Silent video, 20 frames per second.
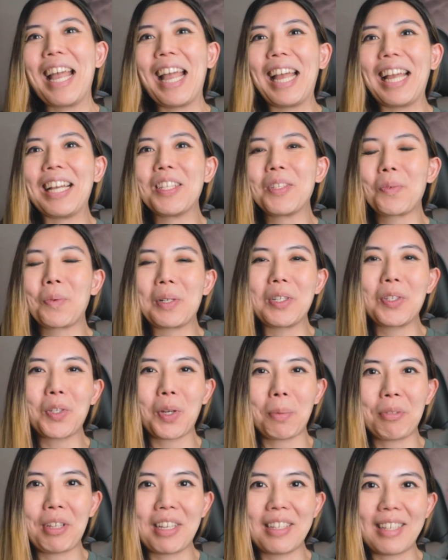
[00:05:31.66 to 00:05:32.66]
And when you
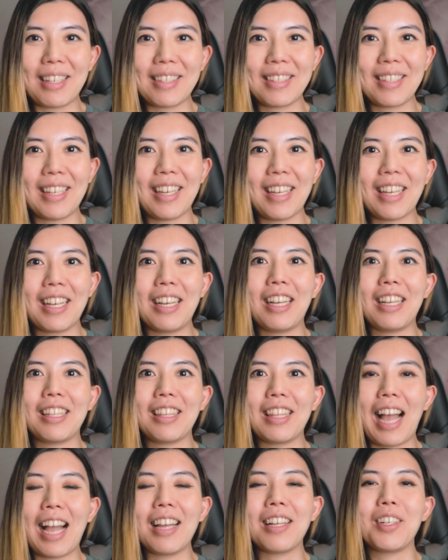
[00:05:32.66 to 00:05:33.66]
start playtesting,
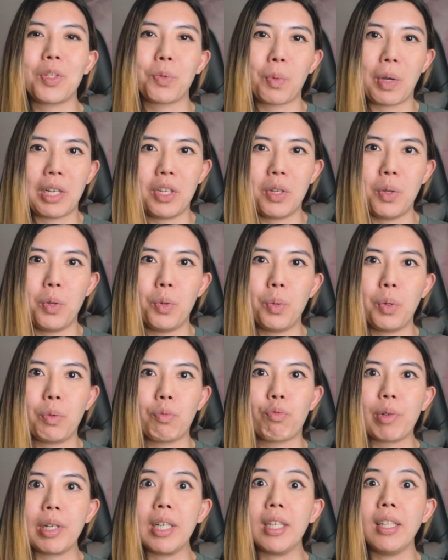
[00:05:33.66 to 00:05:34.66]
that is when you
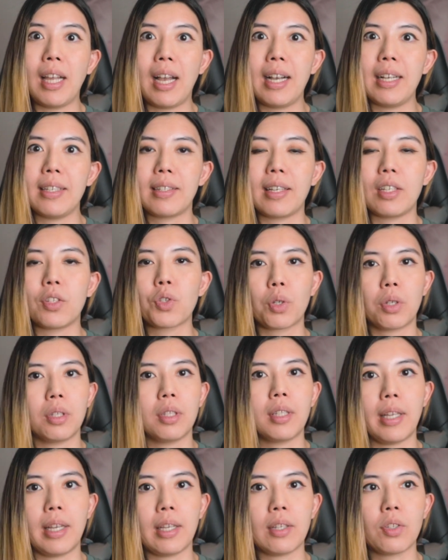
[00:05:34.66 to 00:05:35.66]
realize that
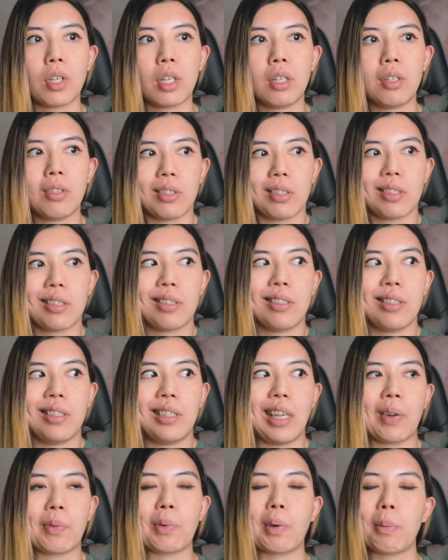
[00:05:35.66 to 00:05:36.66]
certain things can just
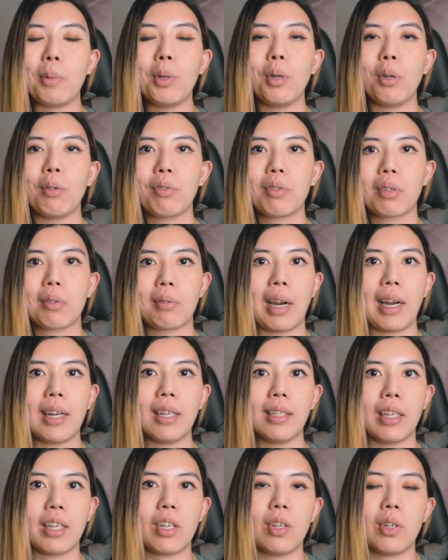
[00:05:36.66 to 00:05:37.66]
get removed,
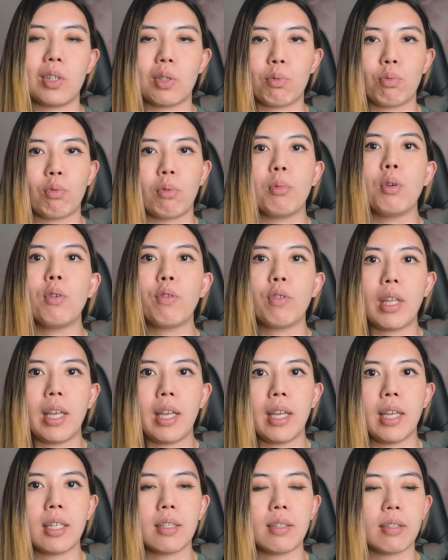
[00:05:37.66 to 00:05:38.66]
right? Like you just remove
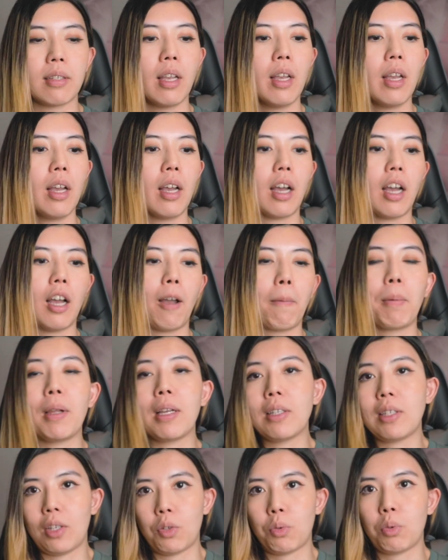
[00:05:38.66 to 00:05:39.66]
things,
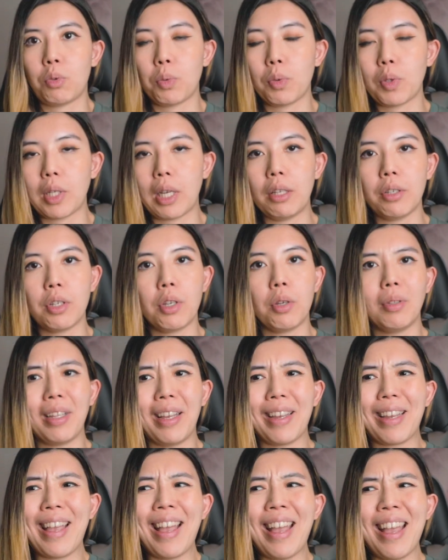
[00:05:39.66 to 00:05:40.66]
playtesters will tell you
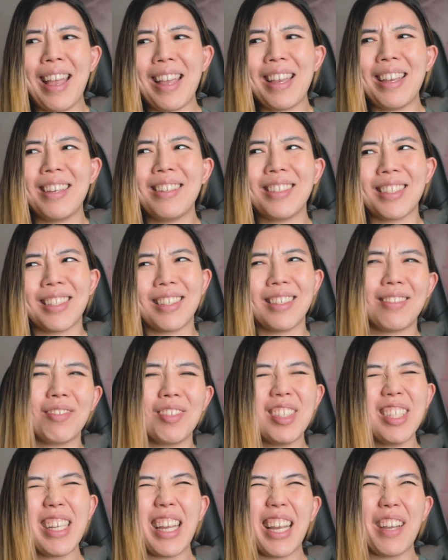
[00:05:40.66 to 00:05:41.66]
like, hey, does this
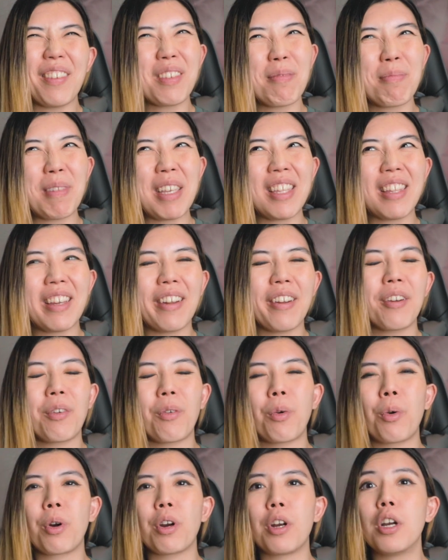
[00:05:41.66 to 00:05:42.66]
really have to be there?
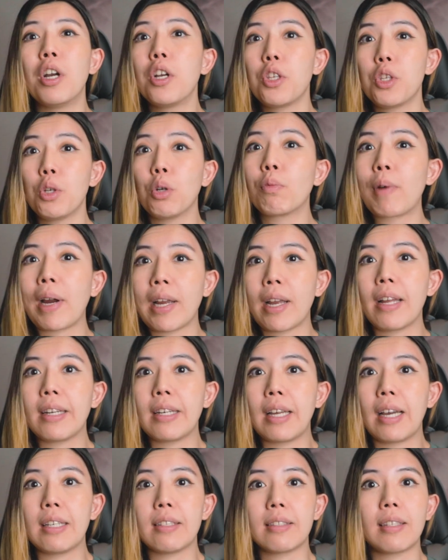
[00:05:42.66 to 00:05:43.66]
Or you'll
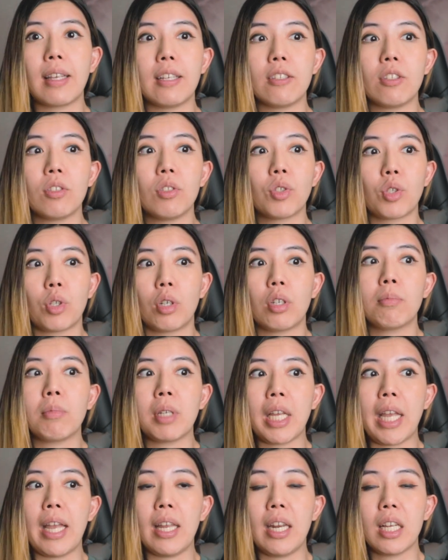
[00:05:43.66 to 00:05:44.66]
recognize that certain
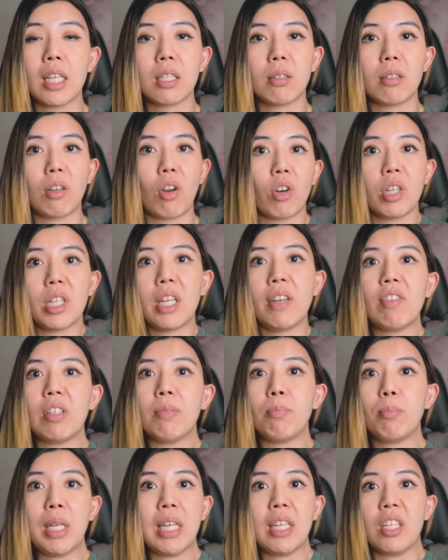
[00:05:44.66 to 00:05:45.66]
mechanics aren't
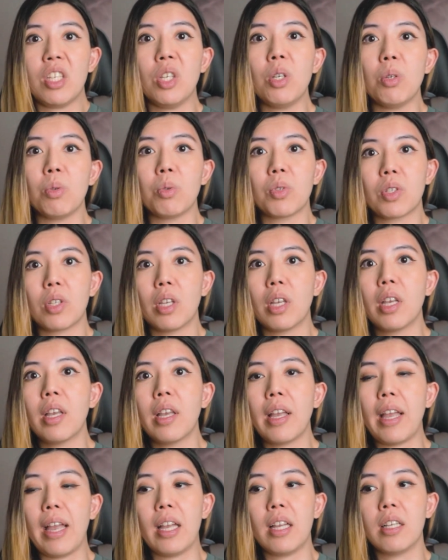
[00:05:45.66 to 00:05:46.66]
even being used.
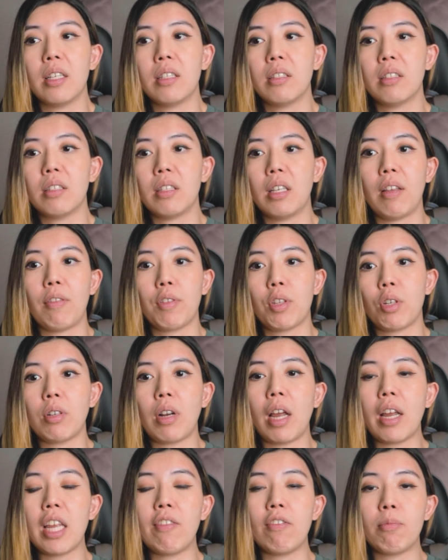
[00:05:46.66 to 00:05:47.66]
And if they're
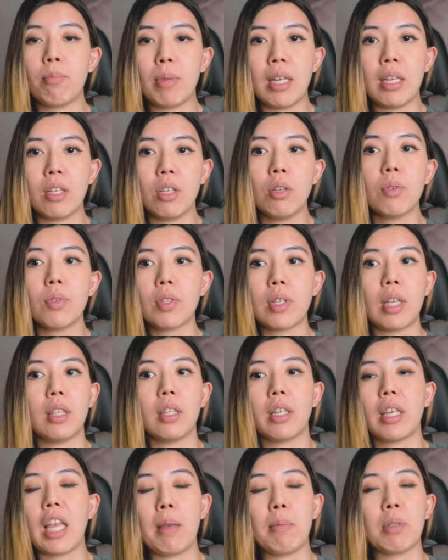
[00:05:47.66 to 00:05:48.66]
not even being used
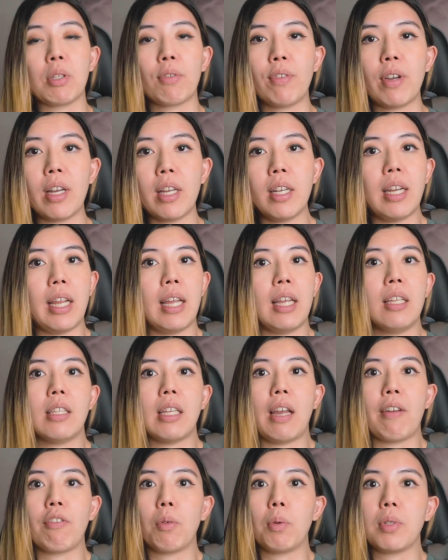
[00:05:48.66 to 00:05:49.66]
and the game is fun
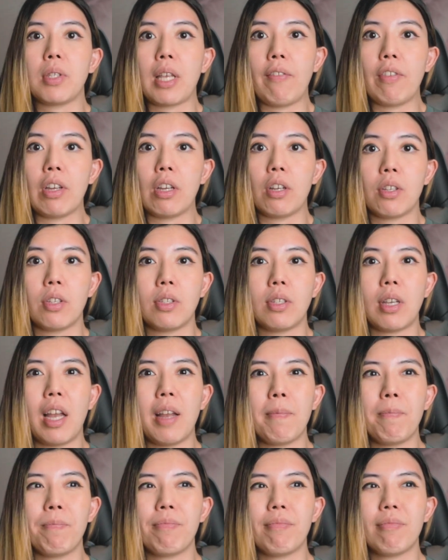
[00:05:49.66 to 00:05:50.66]
and everyone's having a good
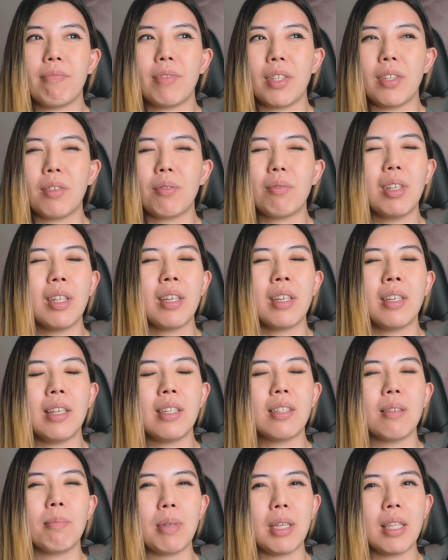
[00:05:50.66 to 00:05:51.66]
time, does it really
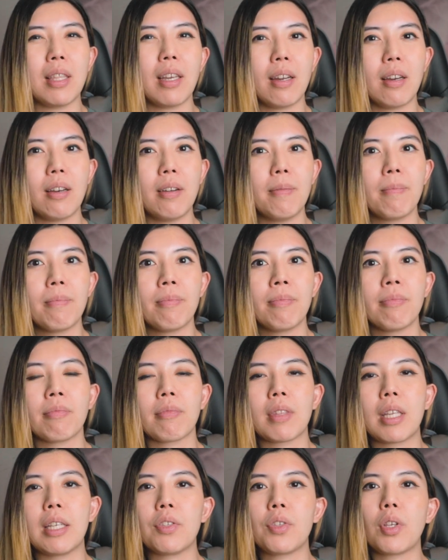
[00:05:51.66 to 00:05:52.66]
need to be there?
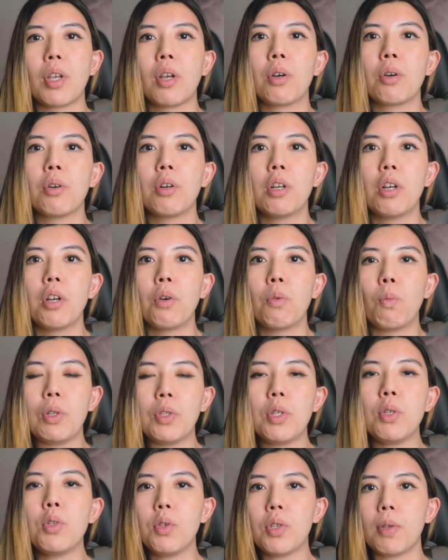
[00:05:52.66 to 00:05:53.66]
And so
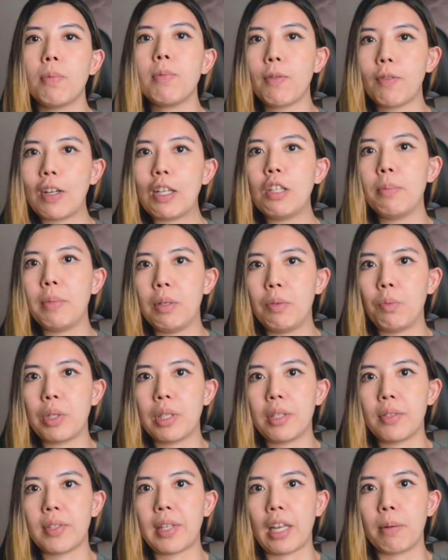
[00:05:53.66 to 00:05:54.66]
once you do some development
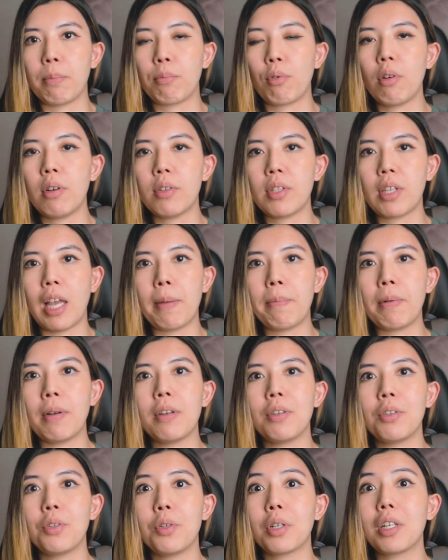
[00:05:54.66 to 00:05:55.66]
with the second prototype,
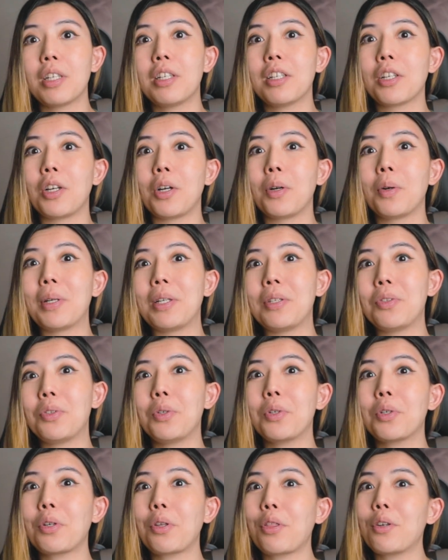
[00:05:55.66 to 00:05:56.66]
you're gonna go
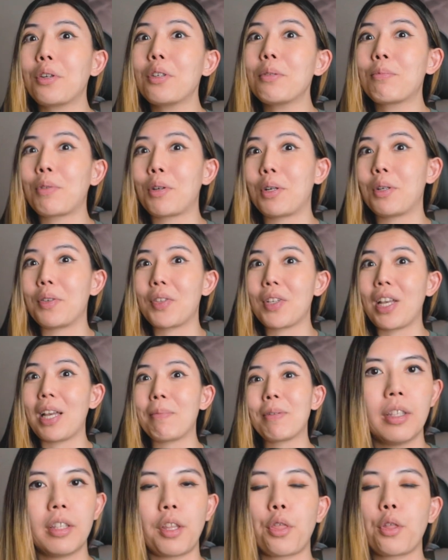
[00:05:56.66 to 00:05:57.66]
into your third
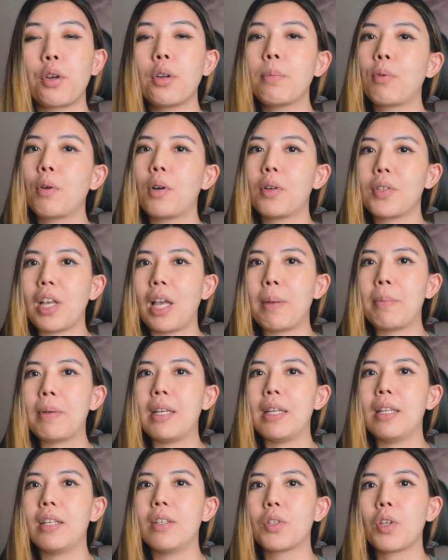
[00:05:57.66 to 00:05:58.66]
prototype. The third
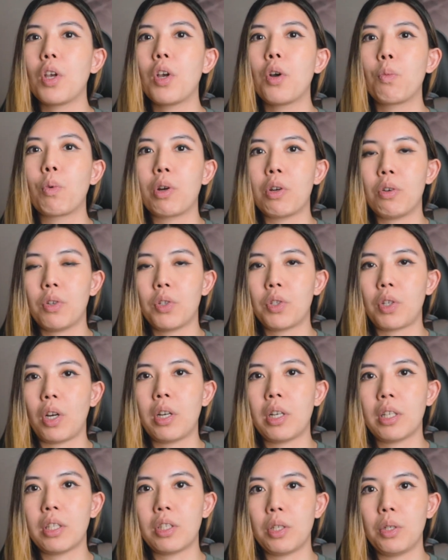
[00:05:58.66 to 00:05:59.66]
prototype is where you're
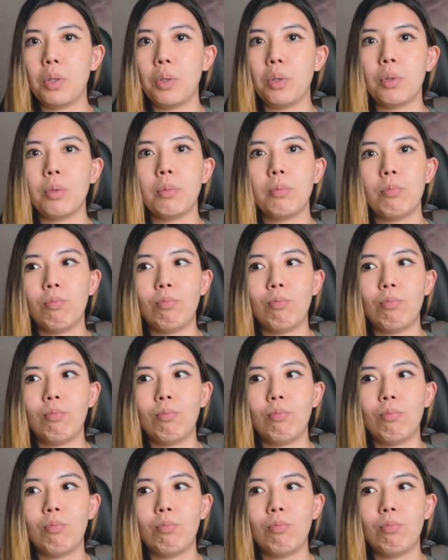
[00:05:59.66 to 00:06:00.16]
starting to